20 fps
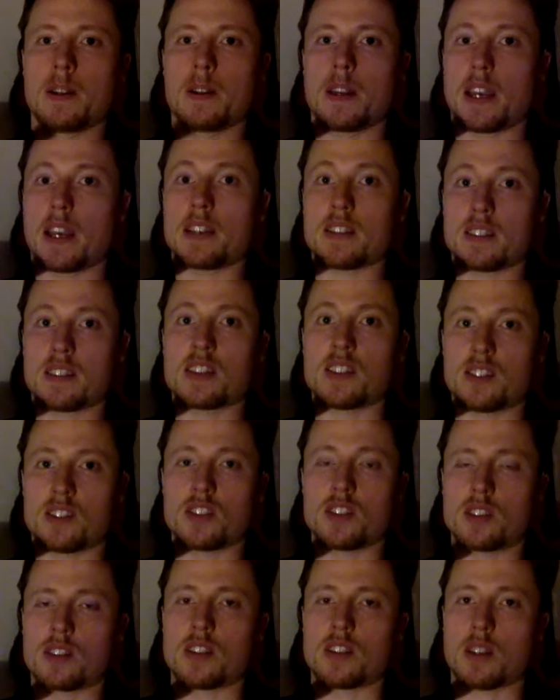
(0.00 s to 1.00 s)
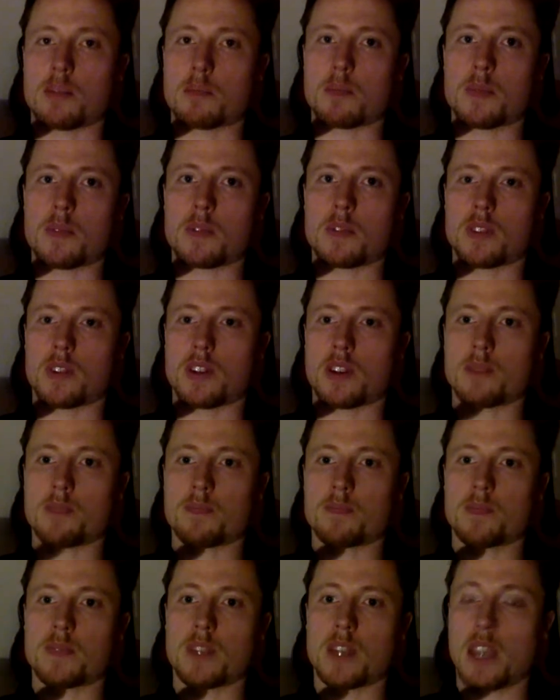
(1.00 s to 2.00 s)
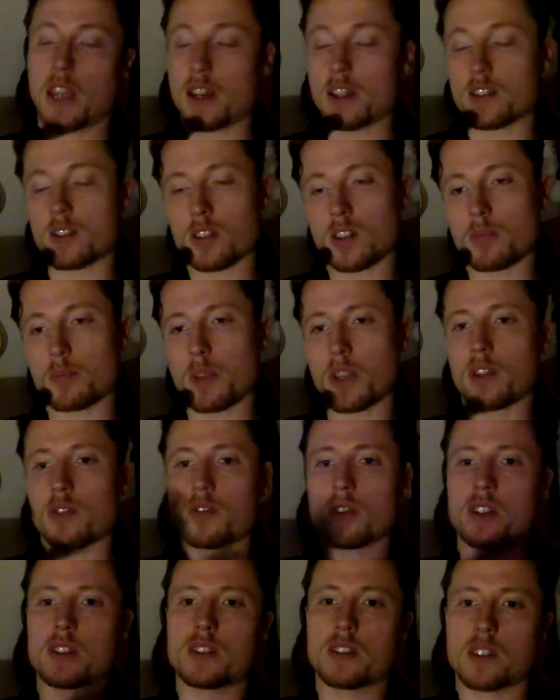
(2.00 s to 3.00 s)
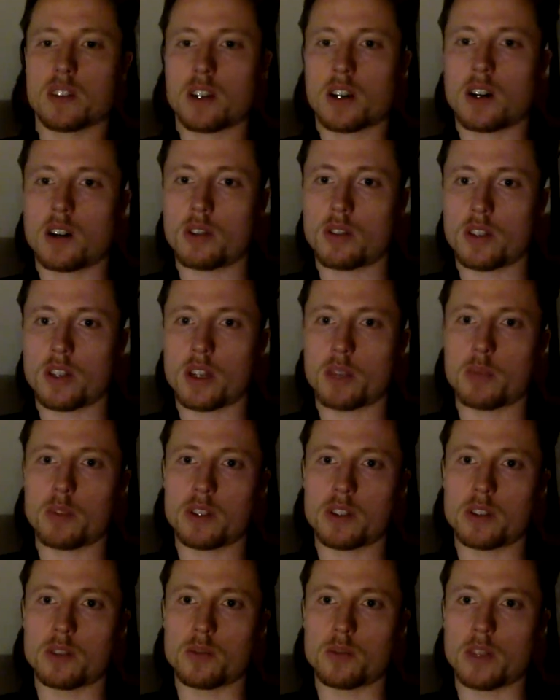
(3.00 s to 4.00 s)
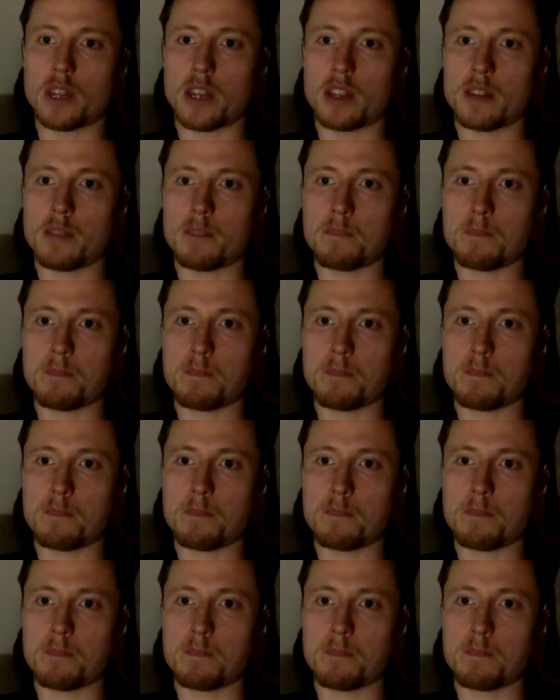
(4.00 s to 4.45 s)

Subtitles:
as the system. Yeah, and it's gonna be interesting how they will do that.